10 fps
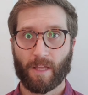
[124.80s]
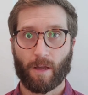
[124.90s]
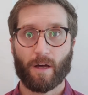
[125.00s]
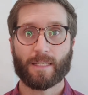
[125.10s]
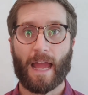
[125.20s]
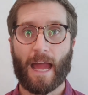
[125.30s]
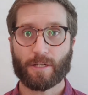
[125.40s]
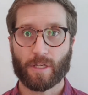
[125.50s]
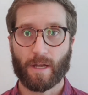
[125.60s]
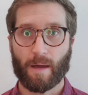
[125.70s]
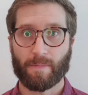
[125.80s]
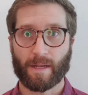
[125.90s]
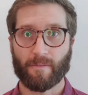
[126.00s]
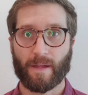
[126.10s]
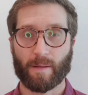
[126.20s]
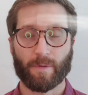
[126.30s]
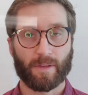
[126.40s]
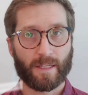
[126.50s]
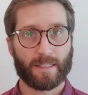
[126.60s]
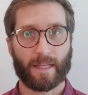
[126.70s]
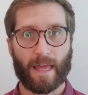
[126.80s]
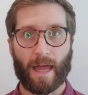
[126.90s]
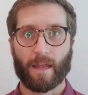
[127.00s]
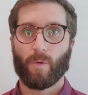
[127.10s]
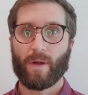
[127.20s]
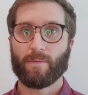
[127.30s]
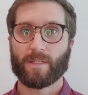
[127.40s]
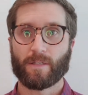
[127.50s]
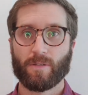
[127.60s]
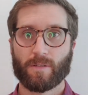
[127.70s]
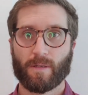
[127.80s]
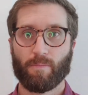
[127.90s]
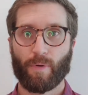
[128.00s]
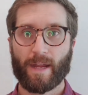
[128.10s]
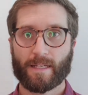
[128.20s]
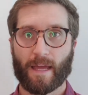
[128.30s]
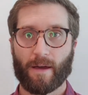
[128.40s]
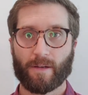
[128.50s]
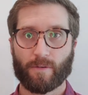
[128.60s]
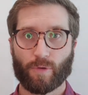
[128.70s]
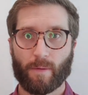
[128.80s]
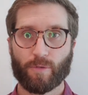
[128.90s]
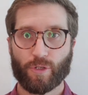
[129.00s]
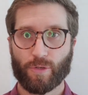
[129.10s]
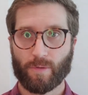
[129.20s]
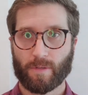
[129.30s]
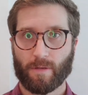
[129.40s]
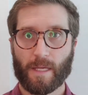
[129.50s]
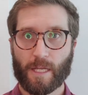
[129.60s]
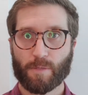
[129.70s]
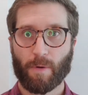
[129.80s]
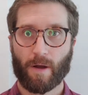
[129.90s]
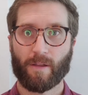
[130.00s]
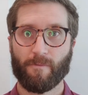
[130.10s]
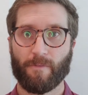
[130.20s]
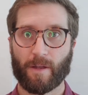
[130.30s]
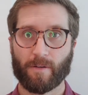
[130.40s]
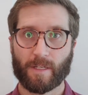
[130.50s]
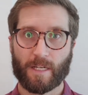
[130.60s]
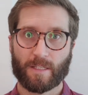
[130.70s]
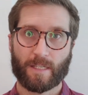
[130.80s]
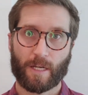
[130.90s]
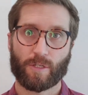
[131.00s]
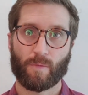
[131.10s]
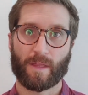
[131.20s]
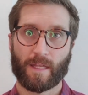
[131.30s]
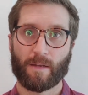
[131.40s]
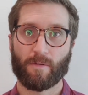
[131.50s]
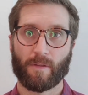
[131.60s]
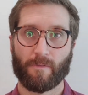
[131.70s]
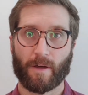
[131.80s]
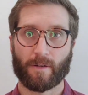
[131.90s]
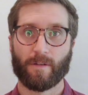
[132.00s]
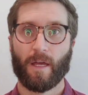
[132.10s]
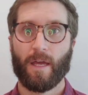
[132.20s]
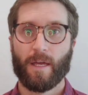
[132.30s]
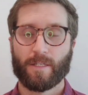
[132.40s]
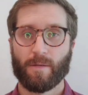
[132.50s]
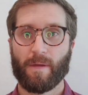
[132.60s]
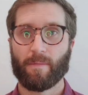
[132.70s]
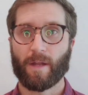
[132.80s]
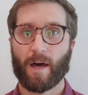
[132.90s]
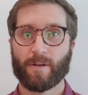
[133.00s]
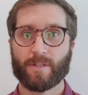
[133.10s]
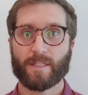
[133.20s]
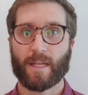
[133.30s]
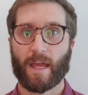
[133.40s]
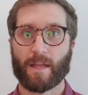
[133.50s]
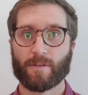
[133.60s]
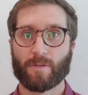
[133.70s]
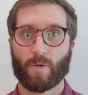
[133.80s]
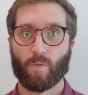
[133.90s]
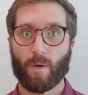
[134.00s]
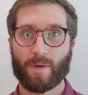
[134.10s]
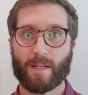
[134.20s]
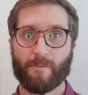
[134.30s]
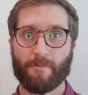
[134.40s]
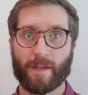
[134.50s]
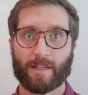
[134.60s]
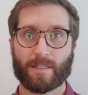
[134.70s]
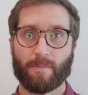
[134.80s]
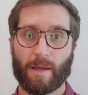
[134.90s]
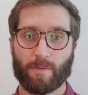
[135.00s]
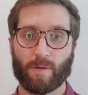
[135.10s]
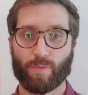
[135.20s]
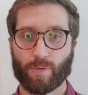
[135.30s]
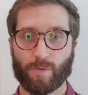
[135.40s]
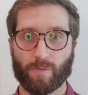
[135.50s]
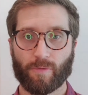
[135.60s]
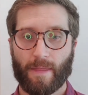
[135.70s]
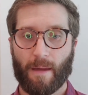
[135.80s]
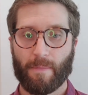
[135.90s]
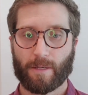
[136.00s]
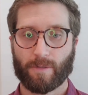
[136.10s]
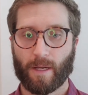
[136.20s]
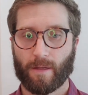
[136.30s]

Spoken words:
the call to action not being available, things like that. We're able to break down and troubleshoot each part of the funnel and each section within the funnel to be able to understand what we need to fix to be able to improve that metric.